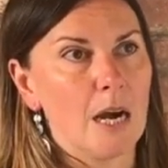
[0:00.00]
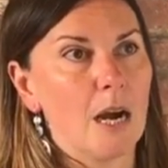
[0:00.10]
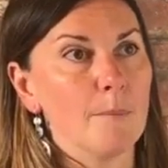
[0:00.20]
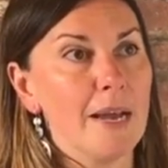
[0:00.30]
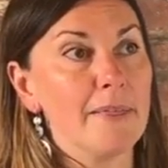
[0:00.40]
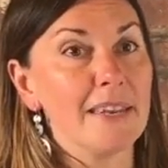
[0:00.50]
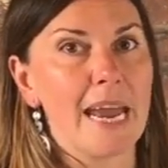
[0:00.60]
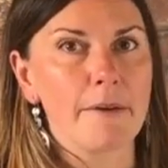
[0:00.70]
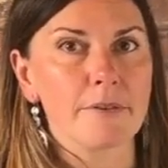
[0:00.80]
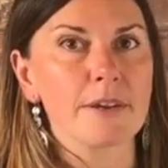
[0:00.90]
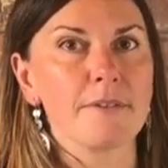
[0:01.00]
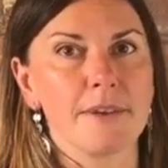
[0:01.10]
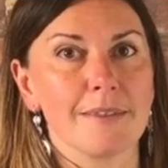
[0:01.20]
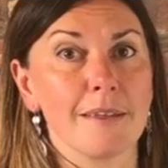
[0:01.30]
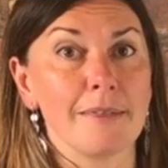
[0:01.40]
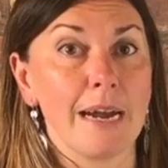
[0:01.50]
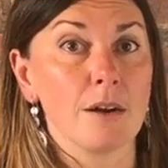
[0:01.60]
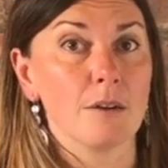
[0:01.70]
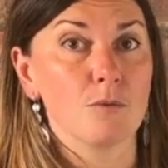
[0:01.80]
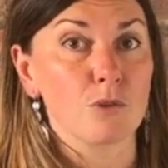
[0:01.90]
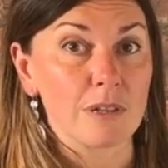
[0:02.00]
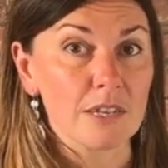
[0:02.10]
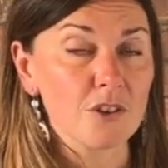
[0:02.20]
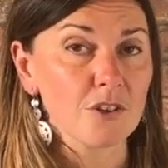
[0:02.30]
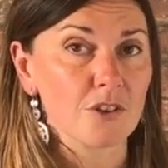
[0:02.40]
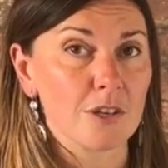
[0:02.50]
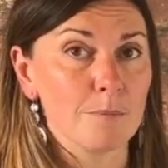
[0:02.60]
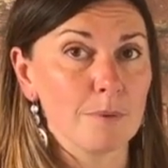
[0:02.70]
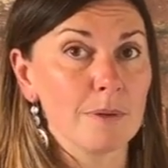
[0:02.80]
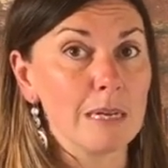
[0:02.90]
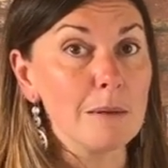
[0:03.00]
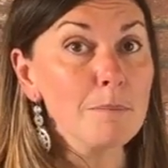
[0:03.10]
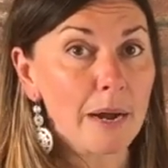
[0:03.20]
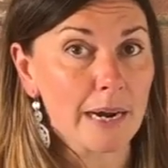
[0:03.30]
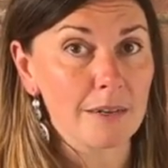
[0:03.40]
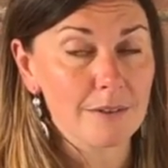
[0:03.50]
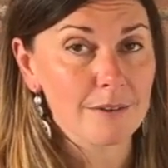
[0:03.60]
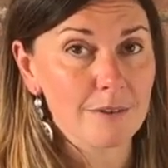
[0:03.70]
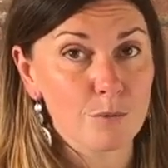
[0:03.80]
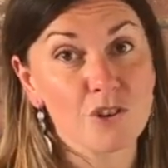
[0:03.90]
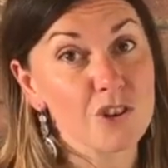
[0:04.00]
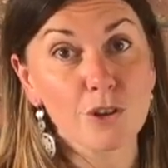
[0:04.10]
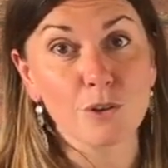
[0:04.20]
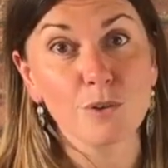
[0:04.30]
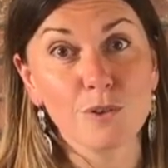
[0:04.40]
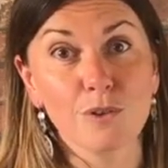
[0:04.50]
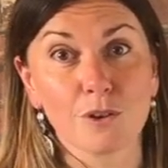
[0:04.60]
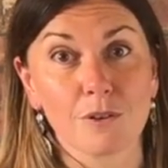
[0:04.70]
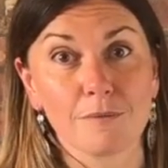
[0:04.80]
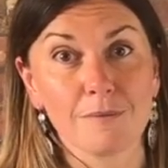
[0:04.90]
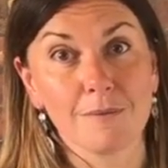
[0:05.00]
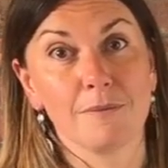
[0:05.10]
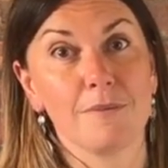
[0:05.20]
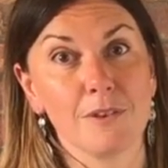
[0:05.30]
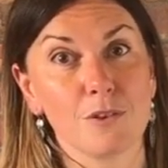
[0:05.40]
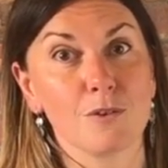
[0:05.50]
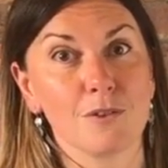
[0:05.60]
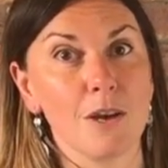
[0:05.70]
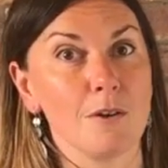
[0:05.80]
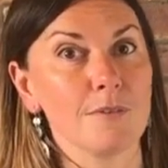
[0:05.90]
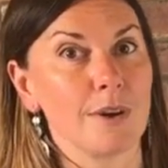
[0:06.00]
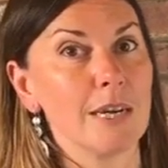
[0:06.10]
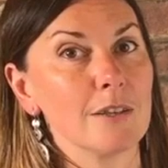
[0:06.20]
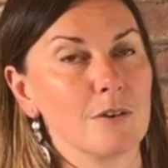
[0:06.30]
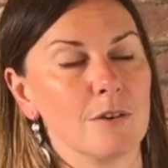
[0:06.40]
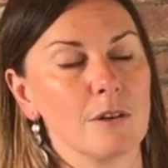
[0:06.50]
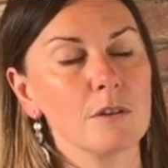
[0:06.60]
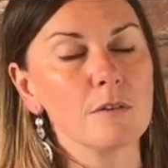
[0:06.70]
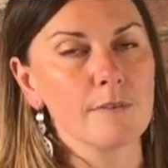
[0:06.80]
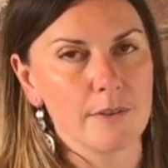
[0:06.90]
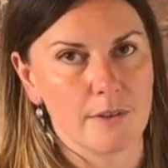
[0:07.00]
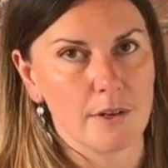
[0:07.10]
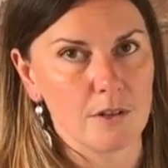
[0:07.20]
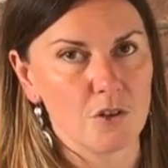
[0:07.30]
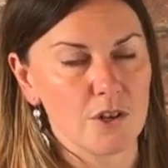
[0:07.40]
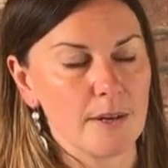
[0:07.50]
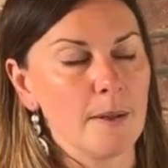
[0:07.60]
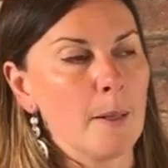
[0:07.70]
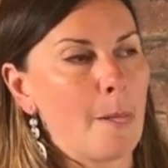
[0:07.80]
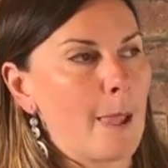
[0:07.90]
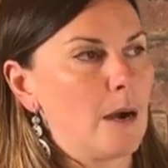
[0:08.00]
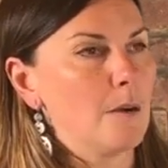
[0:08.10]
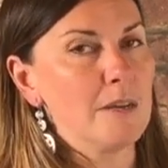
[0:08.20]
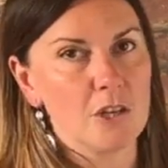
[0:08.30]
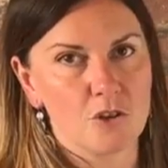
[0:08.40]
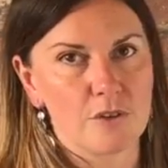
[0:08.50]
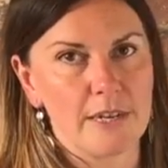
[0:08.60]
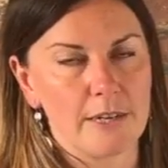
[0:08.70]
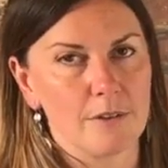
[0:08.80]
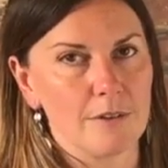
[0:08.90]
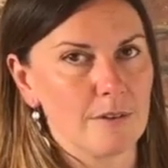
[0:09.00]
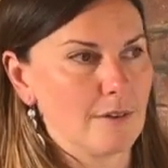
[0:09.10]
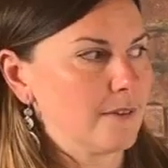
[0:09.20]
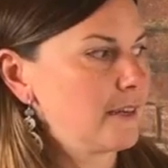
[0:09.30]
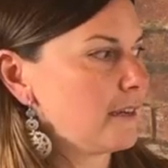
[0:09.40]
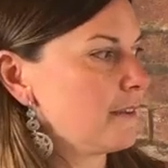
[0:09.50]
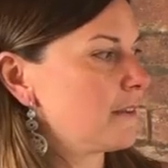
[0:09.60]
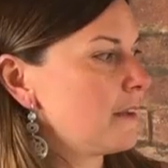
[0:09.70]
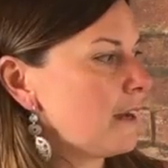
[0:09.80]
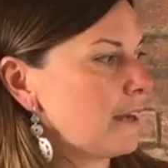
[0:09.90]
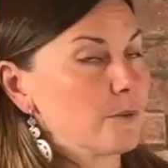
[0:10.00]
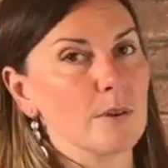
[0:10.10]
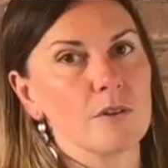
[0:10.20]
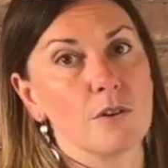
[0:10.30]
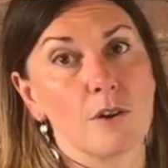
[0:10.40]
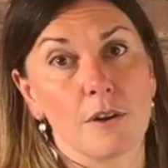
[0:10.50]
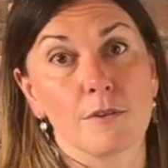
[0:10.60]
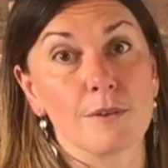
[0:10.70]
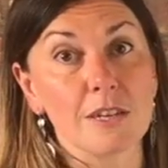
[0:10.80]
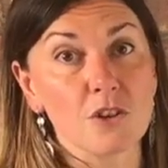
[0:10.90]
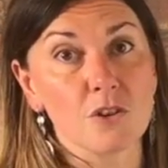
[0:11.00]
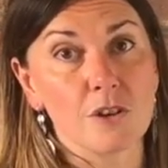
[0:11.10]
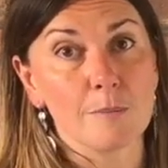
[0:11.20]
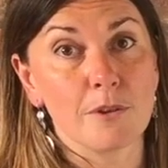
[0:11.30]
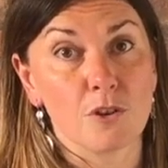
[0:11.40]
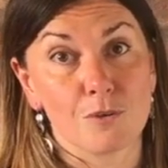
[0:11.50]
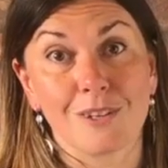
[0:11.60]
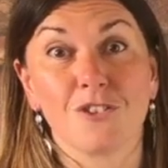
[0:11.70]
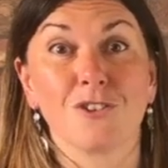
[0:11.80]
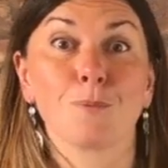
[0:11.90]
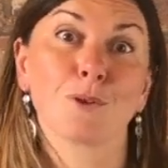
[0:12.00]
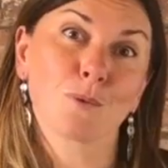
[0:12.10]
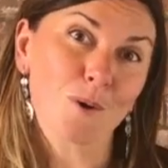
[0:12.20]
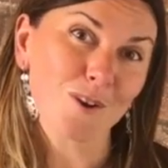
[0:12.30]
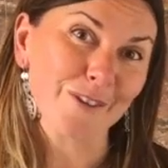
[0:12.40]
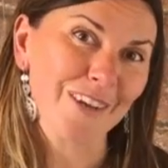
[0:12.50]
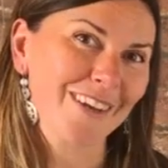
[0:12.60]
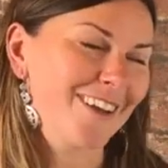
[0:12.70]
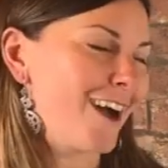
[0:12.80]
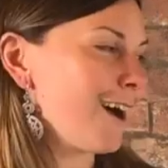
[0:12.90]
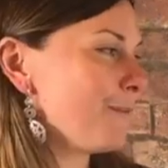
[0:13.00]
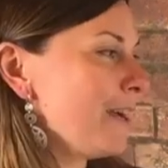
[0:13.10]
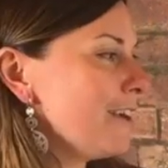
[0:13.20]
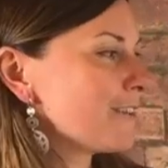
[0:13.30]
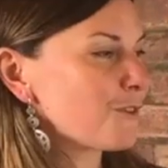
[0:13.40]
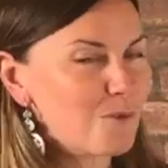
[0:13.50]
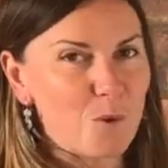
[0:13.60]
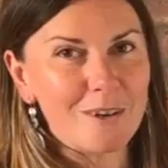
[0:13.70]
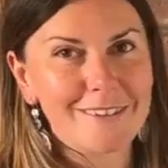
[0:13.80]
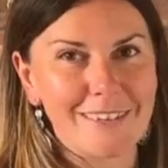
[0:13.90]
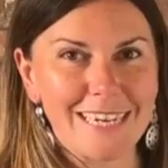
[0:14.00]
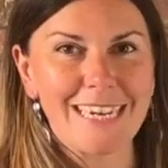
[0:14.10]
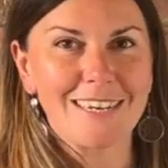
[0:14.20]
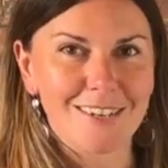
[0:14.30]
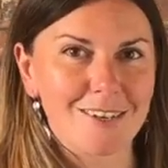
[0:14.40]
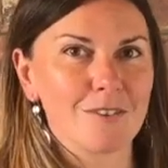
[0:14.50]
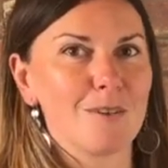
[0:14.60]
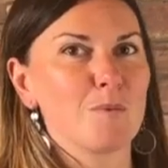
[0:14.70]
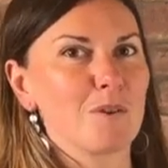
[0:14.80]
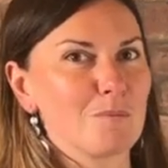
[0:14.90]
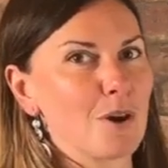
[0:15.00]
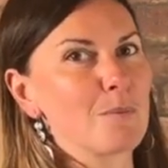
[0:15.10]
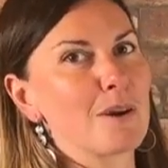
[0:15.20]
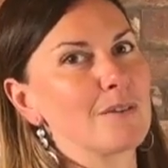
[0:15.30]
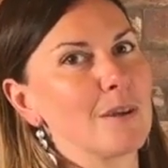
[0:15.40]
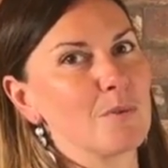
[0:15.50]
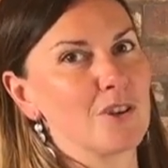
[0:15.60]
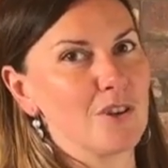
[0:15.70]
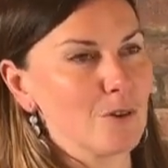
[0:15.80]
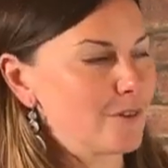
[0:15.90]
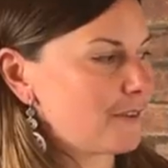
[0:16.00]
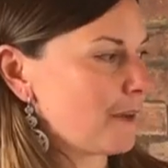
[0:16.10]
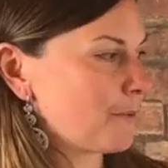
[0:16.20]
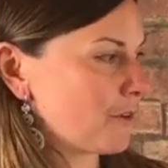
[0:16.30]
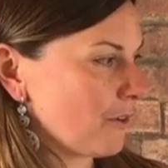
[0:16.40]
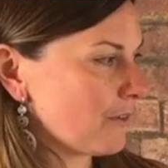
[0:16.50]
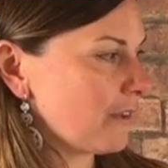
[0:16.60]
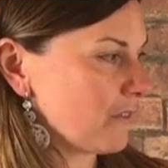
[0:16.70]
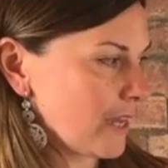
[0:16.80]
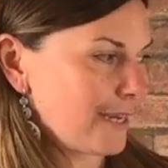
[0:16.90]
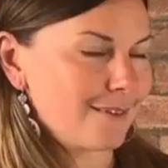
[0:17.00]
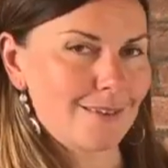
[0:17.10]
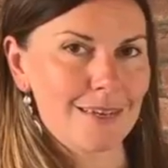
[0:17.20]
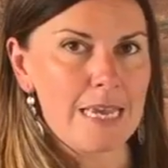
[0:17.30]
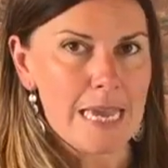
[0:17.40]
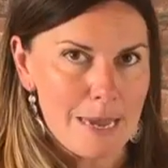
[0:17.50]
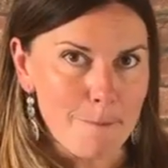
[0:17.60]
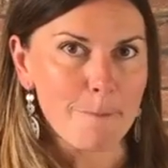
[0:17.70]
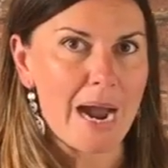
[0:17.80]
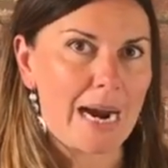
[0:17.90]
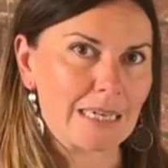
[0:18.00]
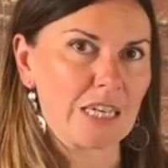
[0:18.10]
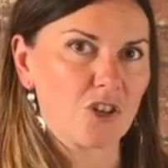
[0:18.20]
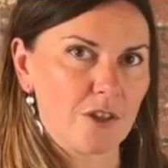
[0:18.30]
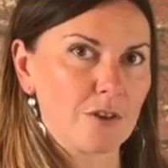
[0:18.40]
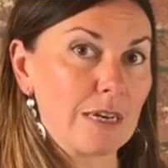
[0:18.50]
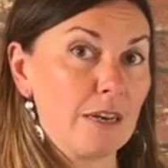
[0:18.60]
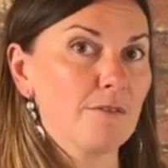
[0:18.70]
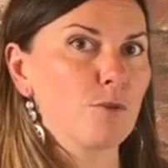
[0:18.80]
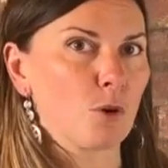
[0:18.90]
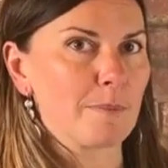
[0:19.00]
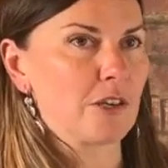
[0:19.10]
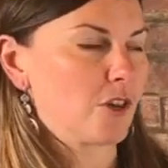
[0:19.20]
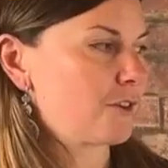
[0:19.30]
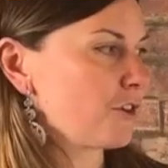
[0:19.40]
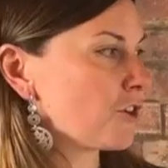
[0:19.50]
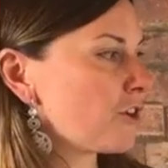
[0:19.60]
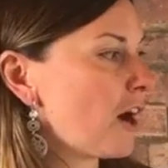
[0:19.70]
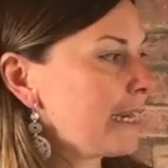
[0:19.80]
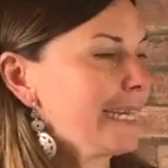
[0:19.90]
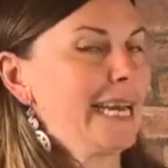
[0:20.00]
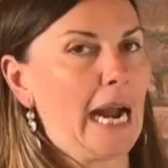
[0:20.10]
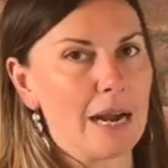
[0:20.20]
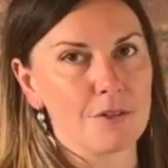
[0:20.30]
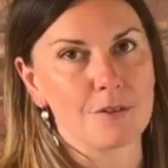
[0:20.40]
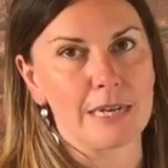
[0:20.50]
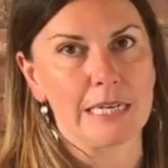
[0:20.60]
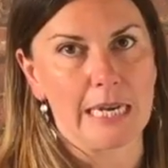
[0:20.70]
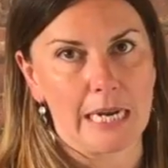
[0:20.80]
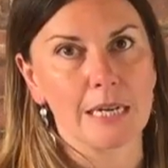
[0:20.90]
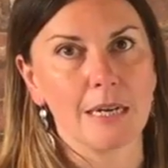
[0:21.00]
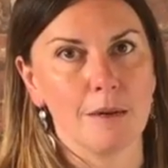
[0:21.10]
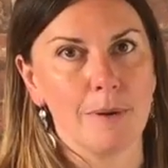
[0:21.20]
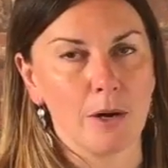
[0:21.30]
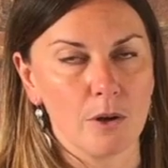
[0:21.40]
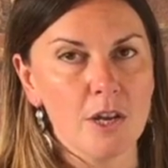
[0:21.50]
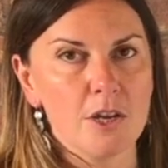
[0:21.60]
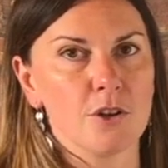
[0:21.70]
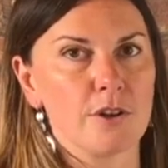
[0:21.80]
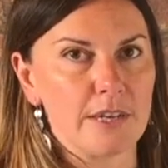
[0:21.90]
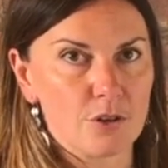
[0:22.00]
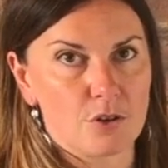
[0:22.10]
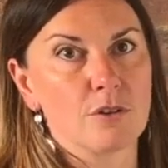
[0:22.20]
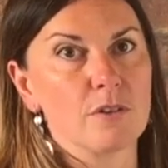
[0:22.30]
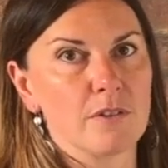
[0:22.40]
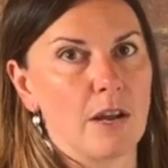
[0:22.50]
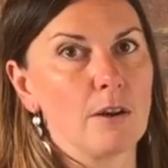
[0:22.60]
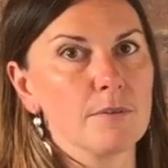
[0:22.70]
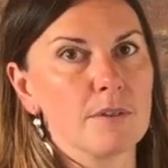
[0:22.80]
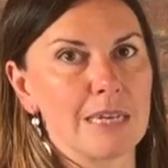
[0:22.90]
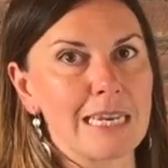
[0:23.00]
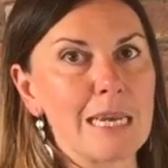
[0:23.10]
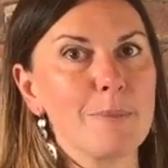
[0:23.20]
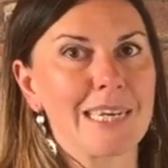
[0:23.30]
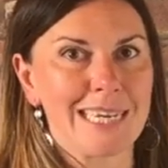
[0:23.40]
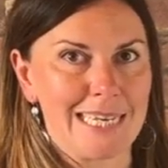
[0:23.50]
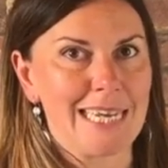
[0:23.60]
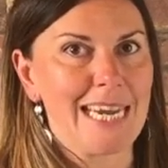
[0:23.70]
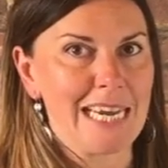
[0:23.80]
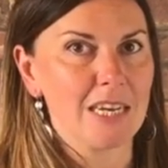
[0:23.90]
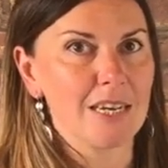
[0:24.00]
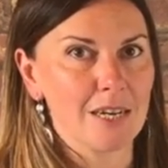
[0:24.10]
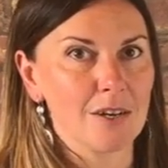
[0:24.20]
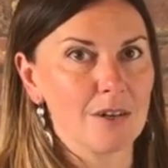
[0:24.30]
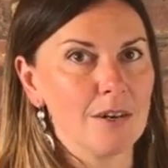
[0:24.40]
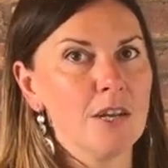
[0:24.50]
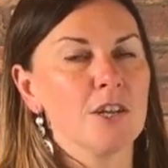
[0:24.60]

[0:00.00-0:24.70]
um, and then everything that that relationship impacts, which includes your physical self, right? So it includes physiology, um, injury, illness, disease, as well as your other relationships and your relationship to the world. Um, so of course, like interoception, proprioception, nociception, all these things impact each other and inform each other. You're not gathering data about your internal self to keep it contained here.